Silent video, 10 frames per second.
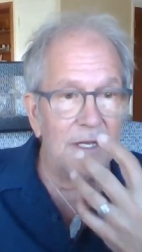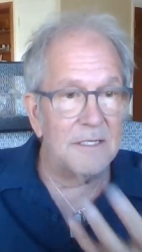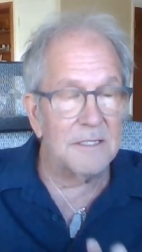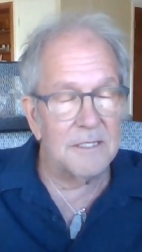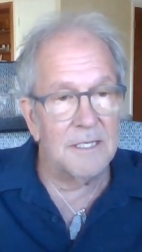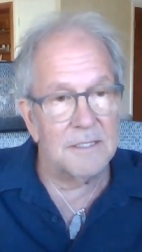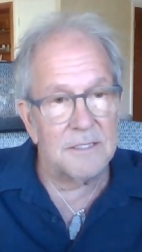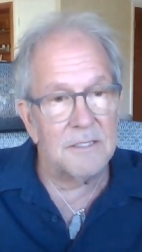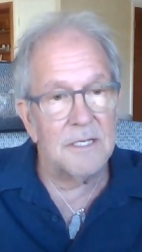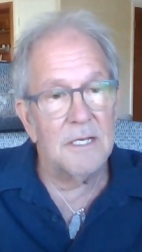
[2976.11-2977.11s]

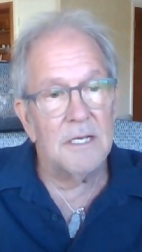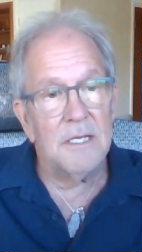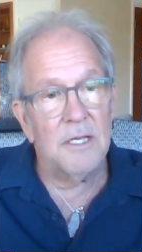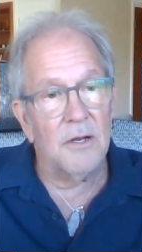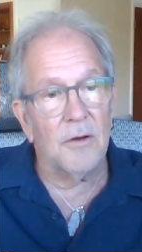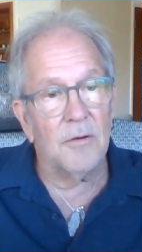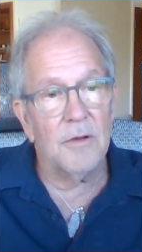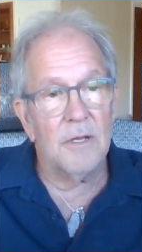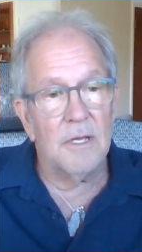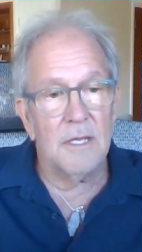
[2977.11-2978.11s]
it's you know
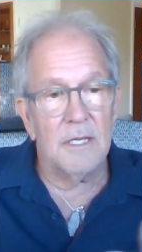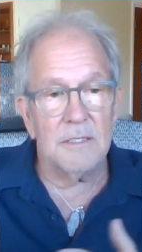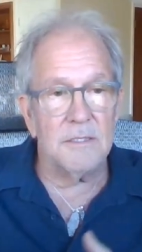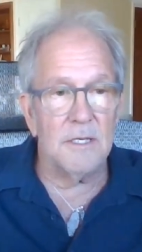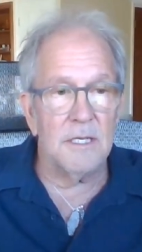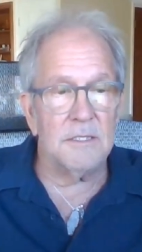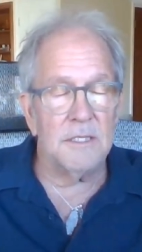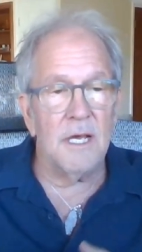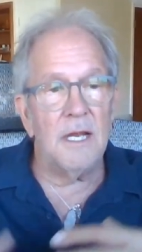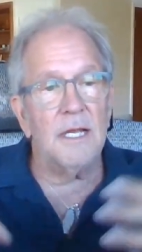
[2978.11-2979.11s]
it's
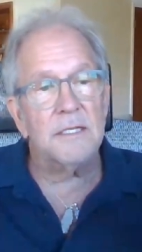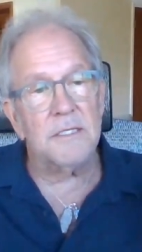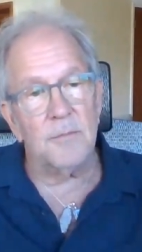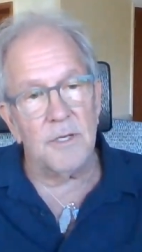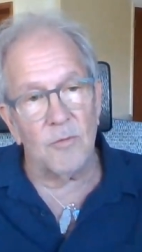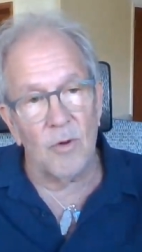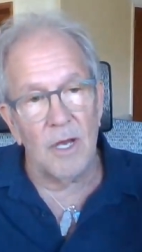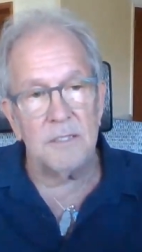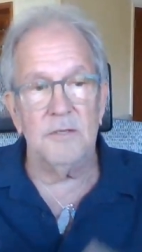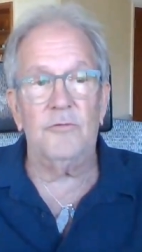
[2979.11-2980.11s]
not like somebody
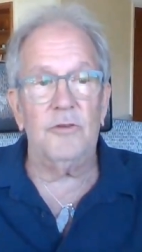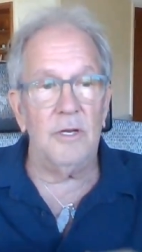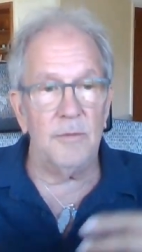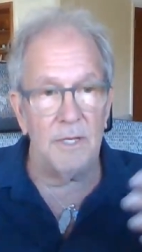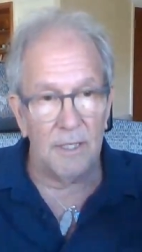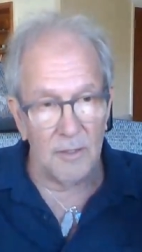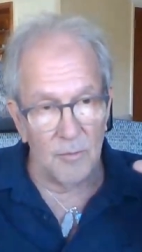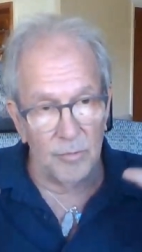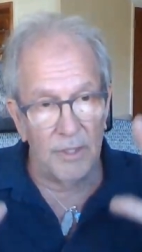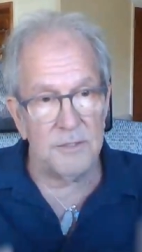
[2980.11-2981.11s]
walks in front of me and I go,
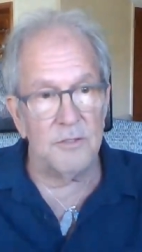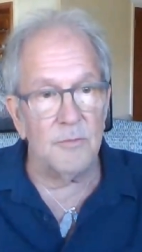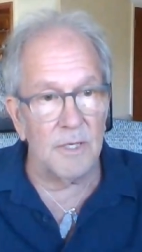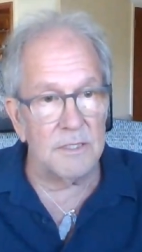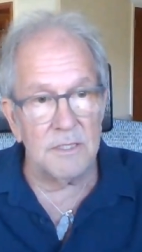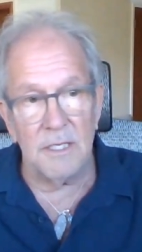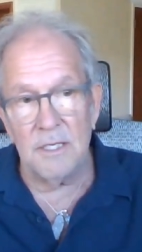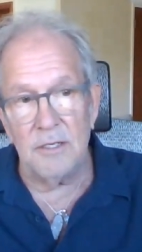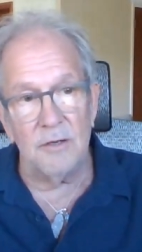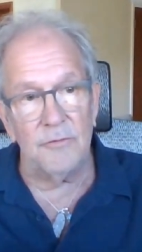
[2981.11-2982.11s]
bless you, my son,
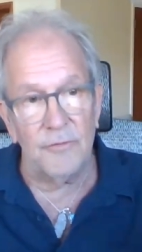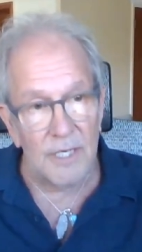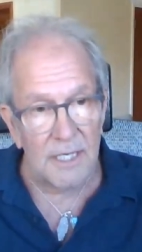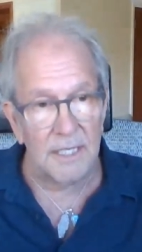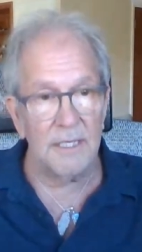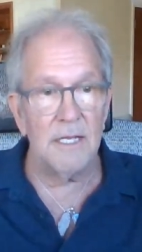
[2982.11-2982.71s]
and you're fine.